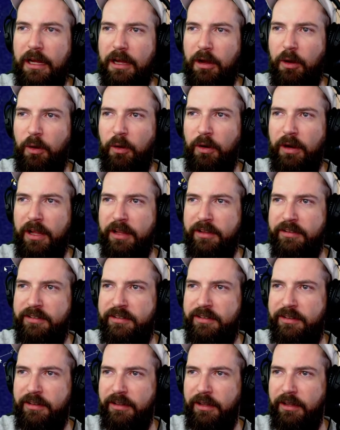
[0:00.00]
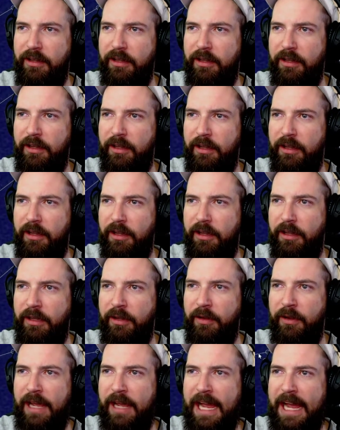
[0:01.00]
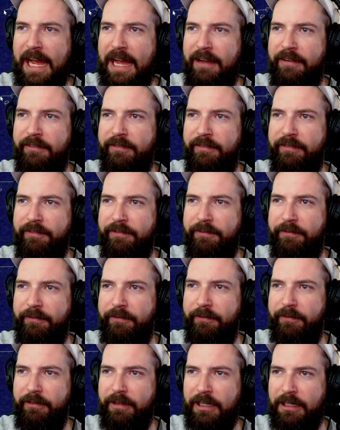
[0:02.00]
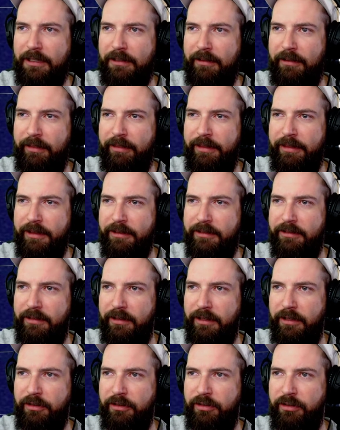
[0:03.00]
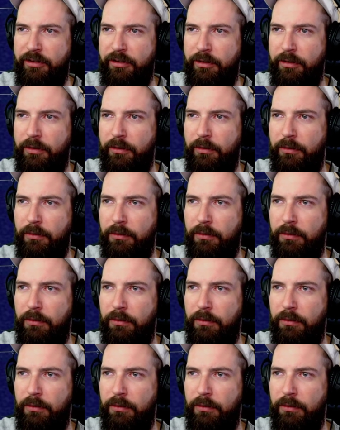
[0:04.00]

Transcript: Or else you'll have this issue.